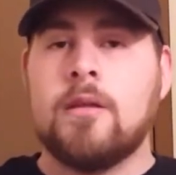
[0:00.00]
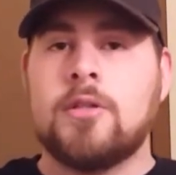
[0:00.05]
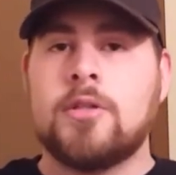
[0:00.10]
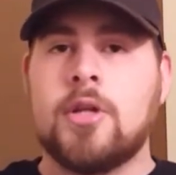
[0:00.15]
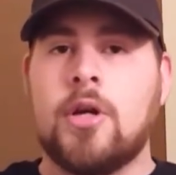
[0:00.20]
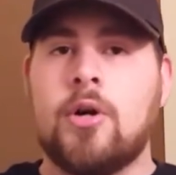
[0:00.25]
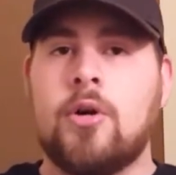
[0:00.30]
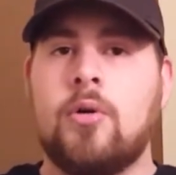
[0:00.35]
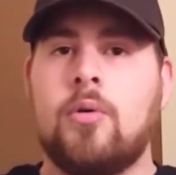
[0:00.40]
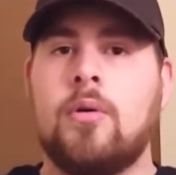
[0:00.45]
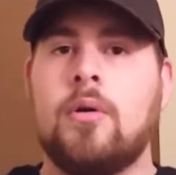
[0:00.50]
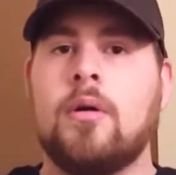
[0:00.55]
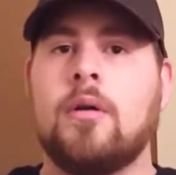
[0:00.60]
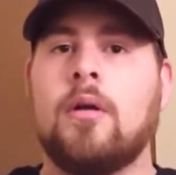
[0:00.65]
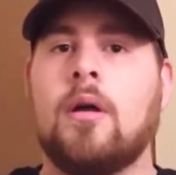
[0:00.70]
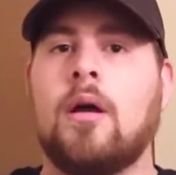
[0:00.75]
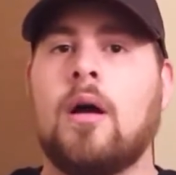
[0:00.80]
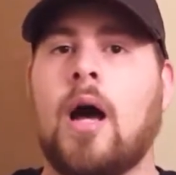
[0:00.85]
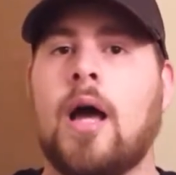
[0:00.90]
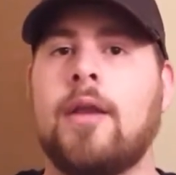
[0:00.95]
So
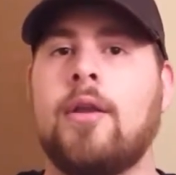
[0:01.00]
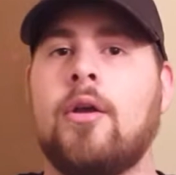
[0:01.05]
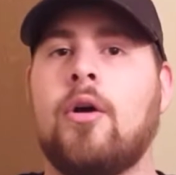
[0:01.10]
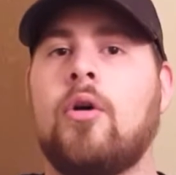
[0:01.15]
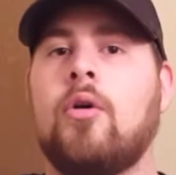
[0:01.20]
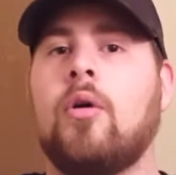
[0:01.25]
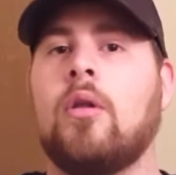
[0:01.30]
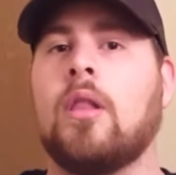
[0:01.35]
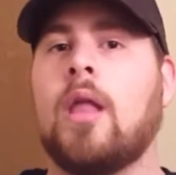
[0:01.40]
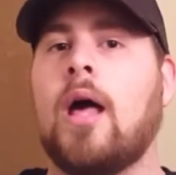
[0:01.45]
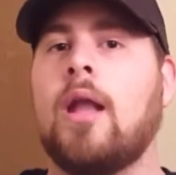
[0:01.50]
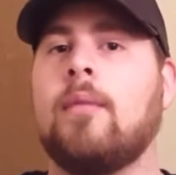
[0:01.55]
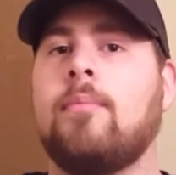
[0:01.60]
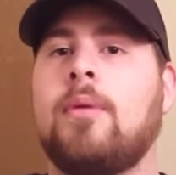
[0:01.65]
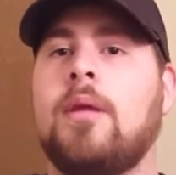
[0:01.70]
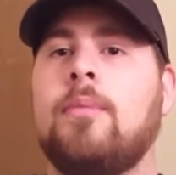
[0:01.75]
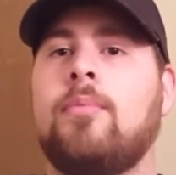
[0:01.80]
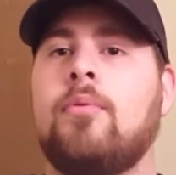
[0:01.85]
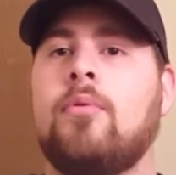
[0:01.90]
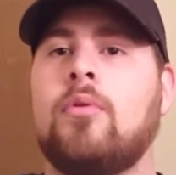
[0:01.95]
I know a lot
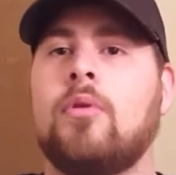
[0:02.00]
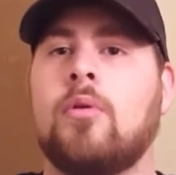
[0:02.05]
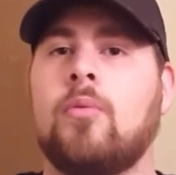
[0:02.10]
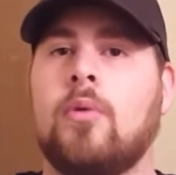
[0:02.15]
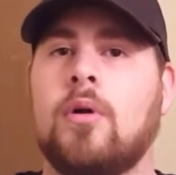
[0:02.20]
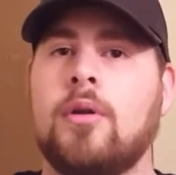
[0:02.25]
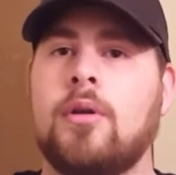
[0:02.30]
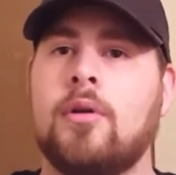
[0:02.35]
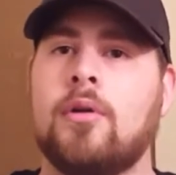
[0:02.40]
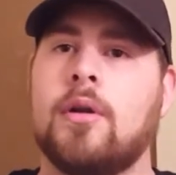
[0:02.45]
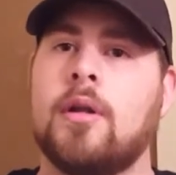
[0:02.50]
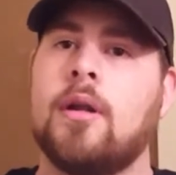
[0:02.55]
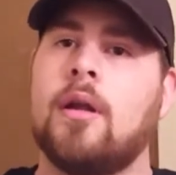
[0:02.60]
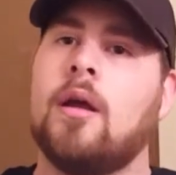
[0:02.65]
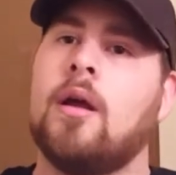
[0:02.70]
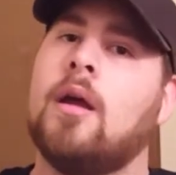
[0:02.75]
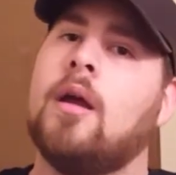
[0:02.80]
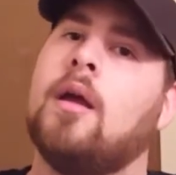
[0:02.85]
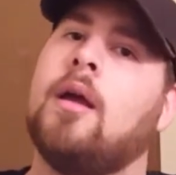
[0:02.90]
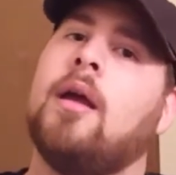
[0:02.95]
of people are
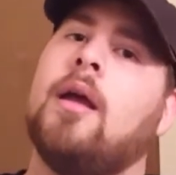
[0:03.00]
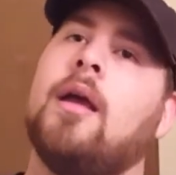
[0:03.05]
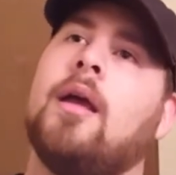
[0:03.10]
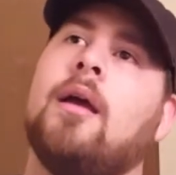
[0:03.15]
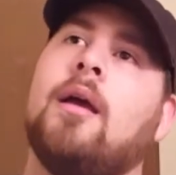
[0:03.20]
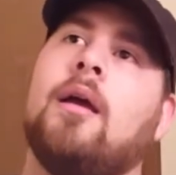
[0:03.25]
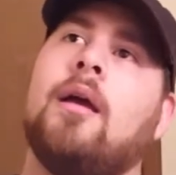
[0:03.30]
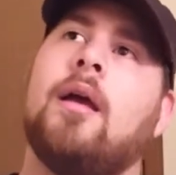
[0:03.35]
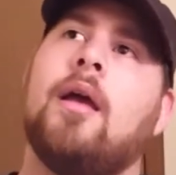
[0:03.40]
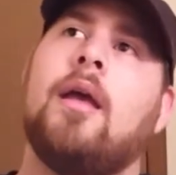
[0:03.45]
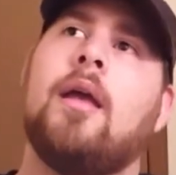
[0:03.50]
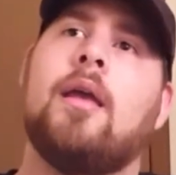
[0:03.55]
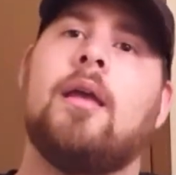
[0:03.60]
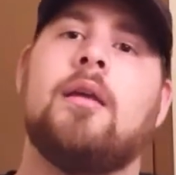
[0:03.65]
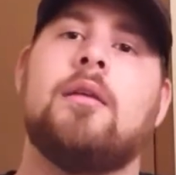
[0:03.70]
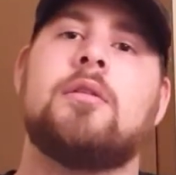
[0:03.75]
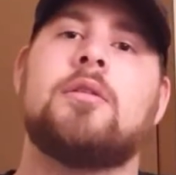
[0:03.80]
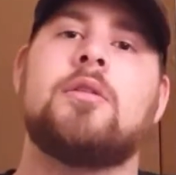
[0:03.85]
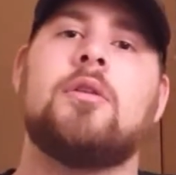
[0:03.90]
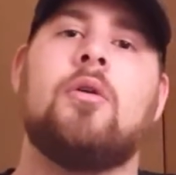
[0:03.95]
wondering,
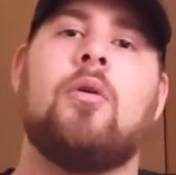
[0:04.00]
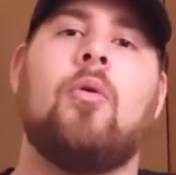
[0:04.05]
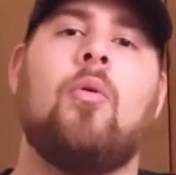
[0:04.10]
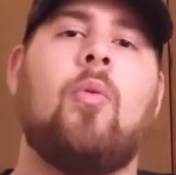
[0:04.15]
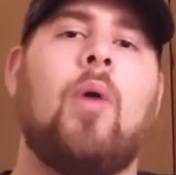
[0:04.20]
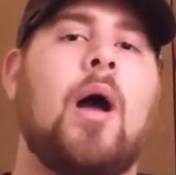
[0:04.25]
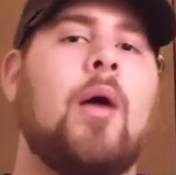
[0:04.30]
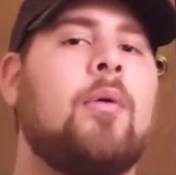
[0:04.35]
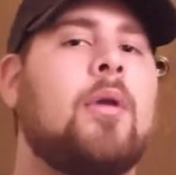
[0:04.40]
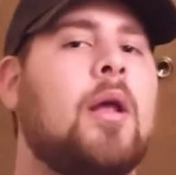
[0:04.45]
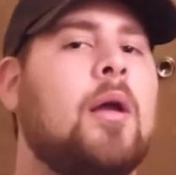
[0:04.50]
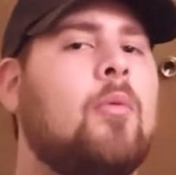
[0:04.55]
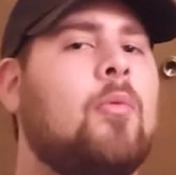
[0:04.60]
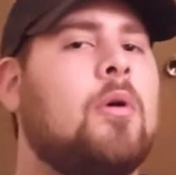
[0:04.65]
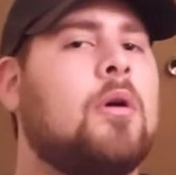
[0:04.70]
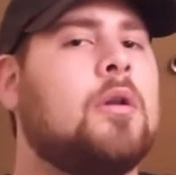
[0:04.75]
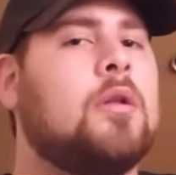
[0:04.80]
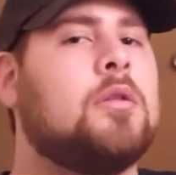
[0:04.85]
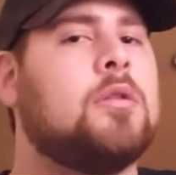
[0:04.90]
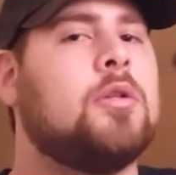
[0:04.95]
hey, so why would I
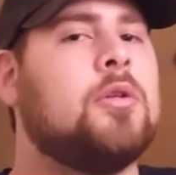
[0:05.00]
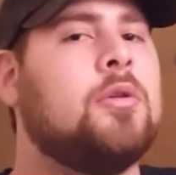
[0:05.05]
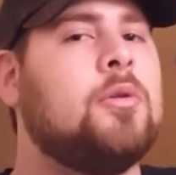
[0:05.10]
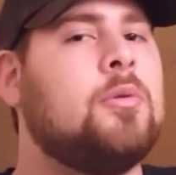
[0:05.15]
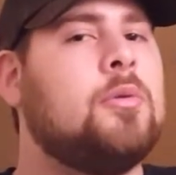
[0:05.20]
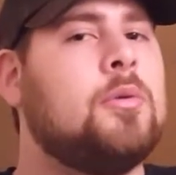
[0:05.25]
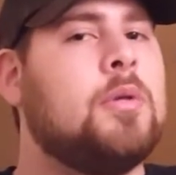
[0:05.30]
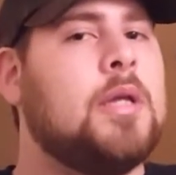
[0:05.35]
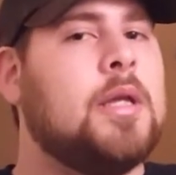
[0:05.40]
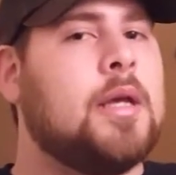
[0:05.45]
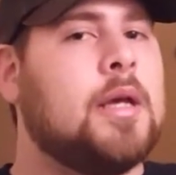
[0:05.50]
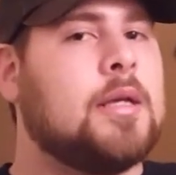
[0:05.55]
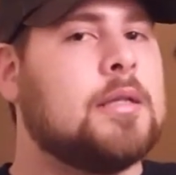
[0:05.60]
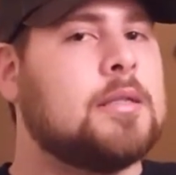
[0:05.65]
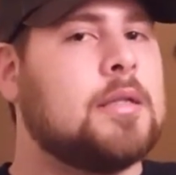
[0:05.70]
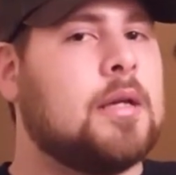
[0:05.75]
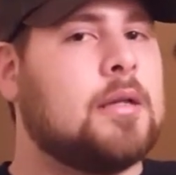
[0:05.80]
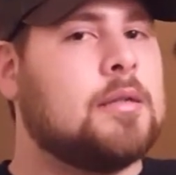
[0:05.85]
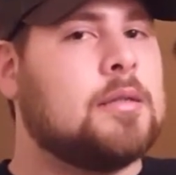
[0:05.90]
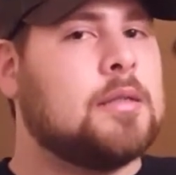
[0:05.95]
want a
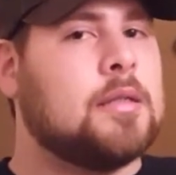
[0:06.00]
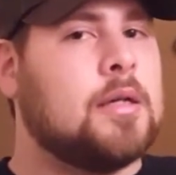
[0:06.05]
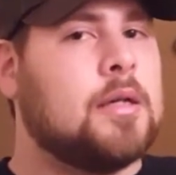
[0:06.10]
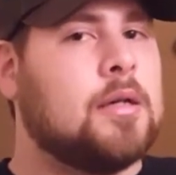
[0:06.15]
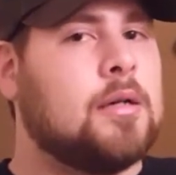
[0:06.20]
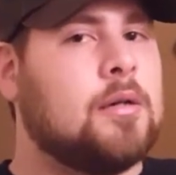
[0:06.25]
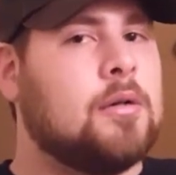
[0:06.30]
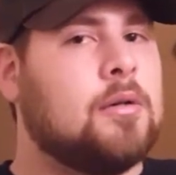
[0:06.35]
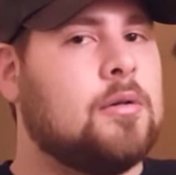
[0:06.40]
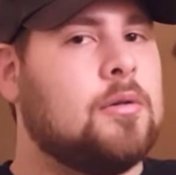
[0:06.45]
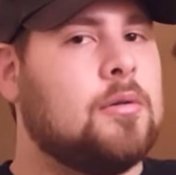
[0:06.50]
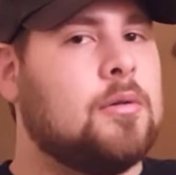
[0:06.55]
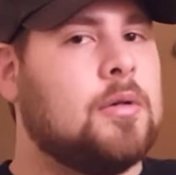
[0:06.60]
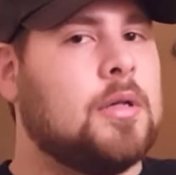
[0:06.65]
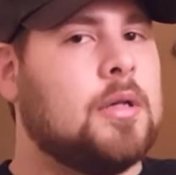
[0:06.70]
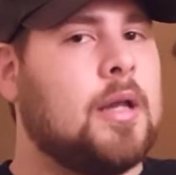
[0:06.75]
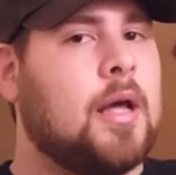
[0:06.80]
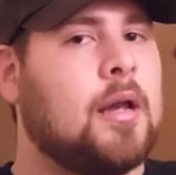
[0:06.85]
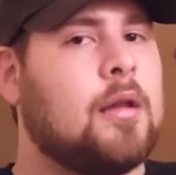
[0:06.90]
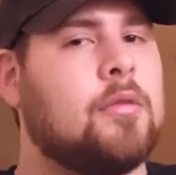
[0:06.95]
2DS XL
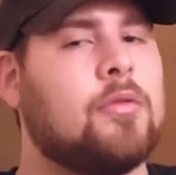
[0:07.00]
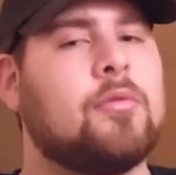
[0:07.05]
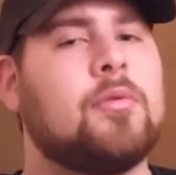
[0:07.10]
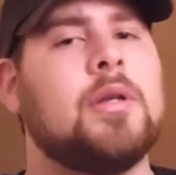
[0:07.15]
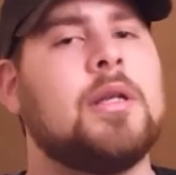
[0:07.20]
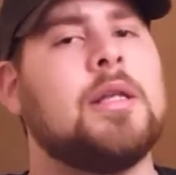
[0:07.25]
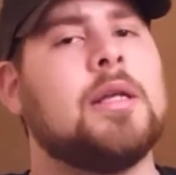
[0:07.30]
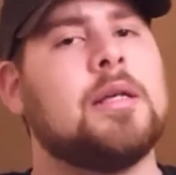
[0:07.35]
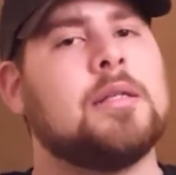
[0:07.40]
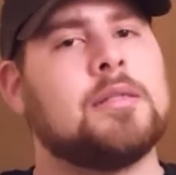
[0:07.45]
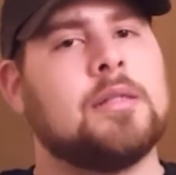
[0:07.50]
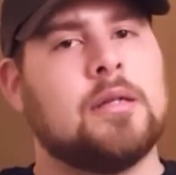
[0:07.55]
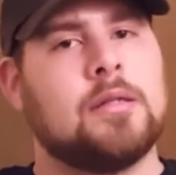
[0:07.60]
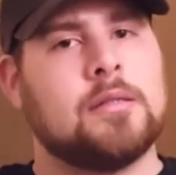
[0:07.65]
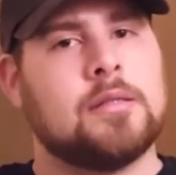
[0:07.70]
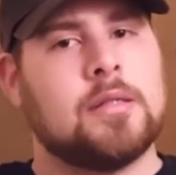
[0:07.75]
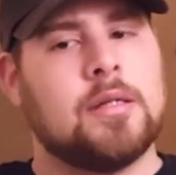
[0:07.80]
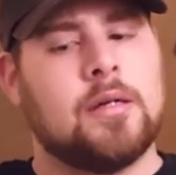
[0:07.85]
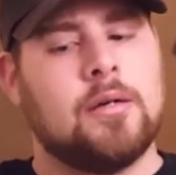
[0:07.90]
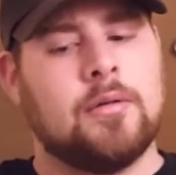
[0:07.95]
and not a 3DS
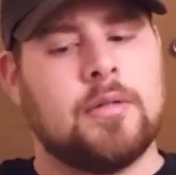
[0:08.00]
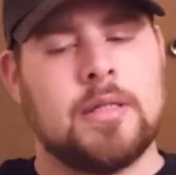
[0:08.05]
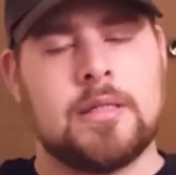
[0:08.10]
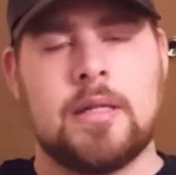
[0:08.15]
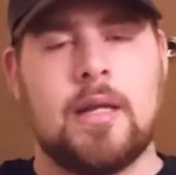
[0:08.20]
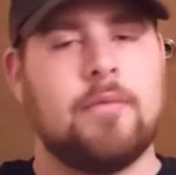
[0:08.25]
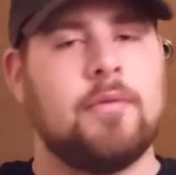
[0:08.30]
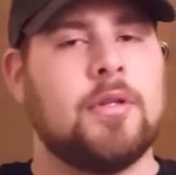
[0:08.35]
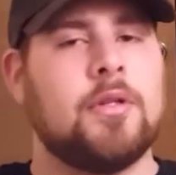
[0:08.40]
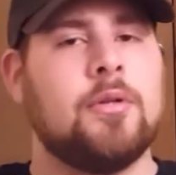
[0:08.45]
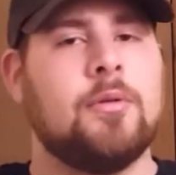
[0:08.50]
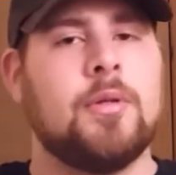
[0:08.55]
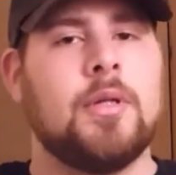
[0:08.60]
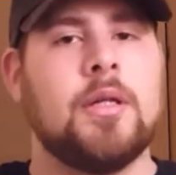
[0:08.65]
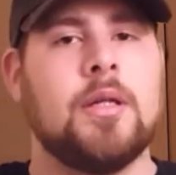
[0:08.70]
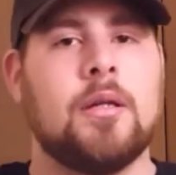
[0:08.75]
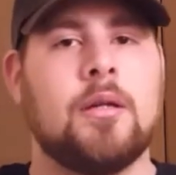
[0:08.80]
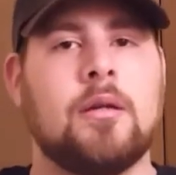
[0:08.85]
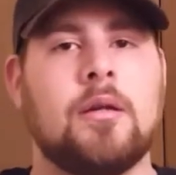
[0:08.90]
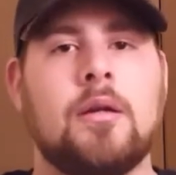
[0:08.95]
XL? It doesn't have a
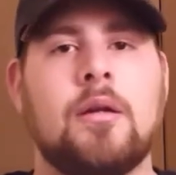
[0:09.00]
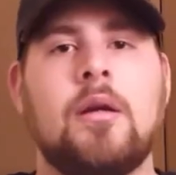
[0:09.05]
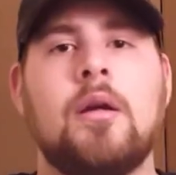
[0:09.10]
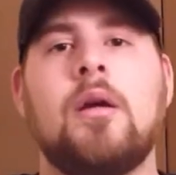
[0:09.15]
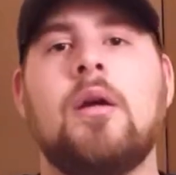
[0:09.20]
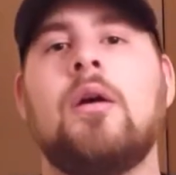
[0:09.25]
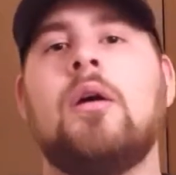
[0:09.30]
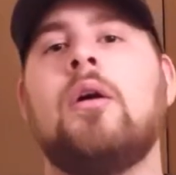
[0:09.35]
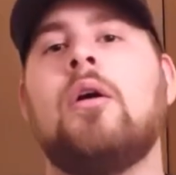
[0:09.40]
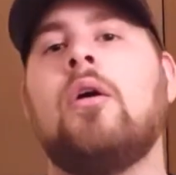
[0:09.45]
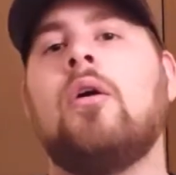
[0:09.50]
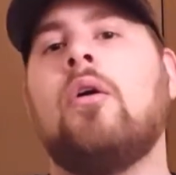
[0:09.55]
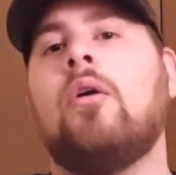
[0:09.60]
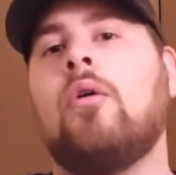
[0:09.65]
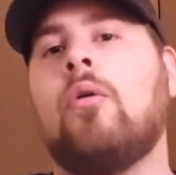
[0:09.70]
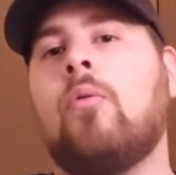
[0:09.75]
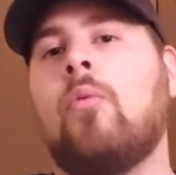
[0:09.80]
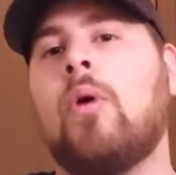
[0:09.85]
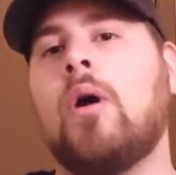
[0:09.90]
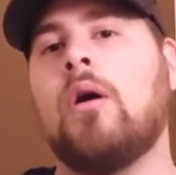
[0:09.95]
2D.
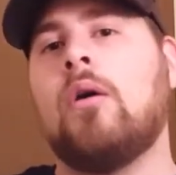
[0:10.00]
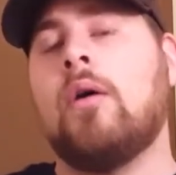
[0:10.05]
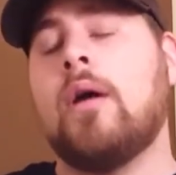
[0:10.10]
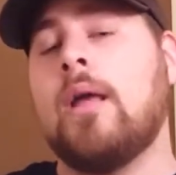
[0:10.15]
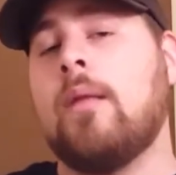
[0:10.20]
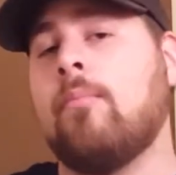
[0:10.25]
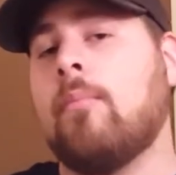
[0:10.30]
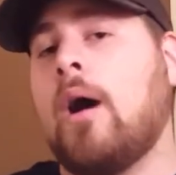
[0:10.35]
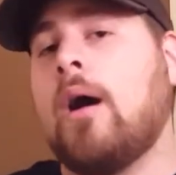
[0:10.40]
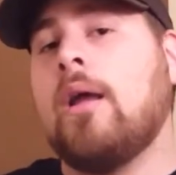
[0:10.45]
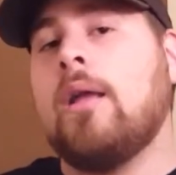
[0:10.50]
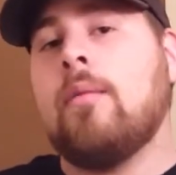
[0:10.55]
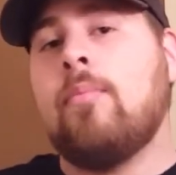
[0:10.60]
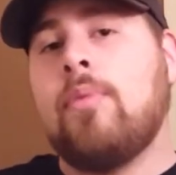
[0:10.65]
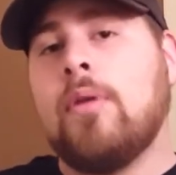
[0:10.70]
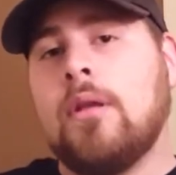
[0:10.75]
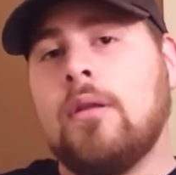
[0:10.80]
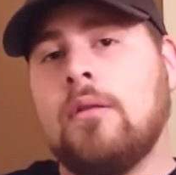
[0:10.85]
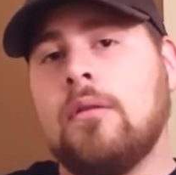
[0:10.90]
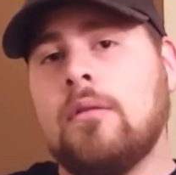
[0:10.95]
Well, in my
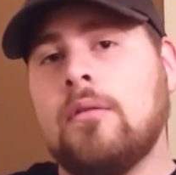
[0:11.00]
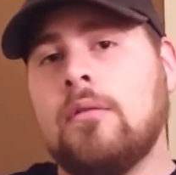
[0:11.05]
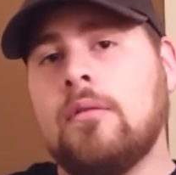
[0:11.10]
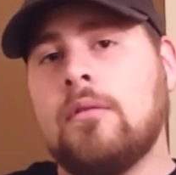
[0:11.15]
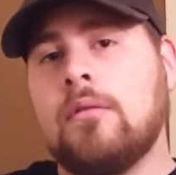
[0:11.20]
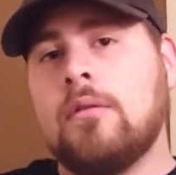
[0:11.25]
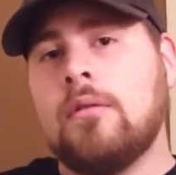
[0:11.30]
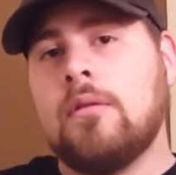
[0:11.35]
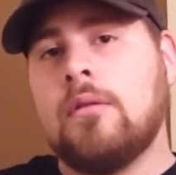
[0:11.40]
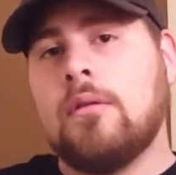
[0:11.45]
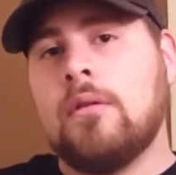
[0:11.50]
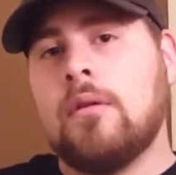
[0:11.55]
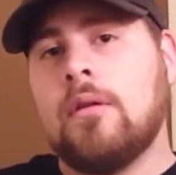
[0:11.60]
opinion,